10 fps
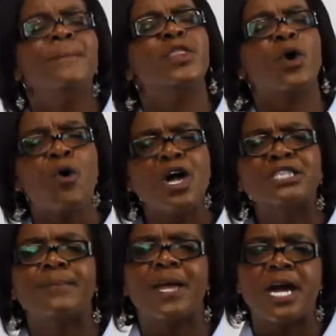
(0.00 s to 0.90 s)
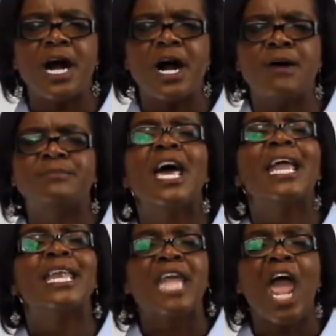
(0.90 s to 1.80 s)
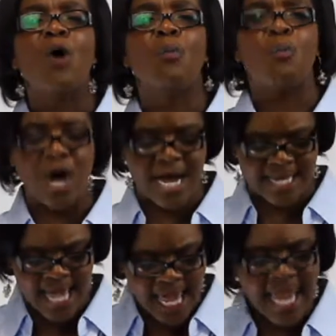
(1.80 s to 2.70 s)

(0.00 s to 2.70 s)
but the question becomes, now what?